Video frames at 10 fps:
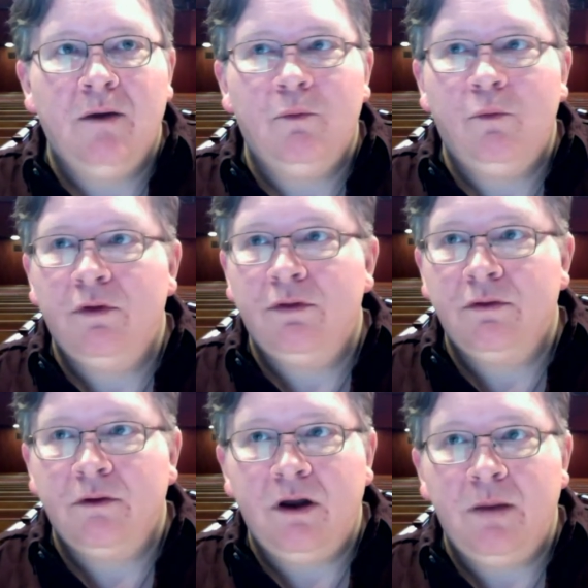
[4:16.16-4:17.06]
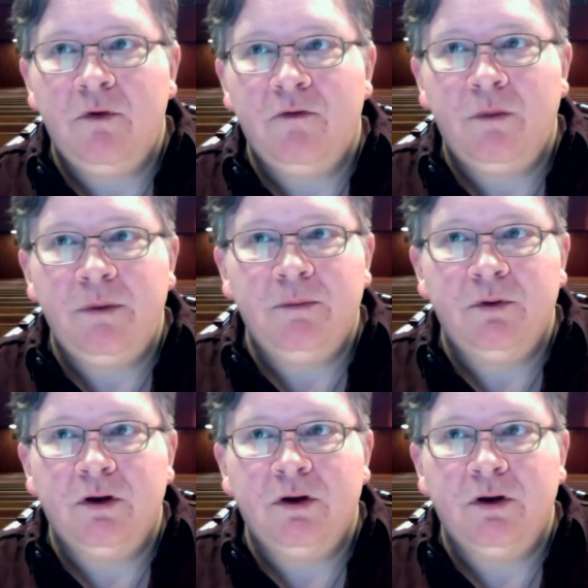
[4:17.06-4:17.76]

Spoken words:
with a number of our people in our